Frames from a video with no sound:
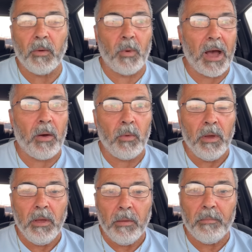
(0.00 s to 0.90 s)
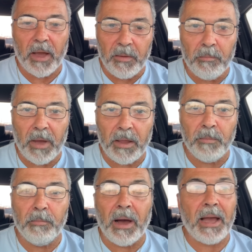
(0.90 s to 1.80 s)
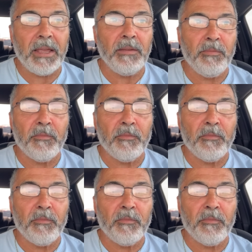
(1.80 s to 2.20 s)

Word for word: wow, my, my, my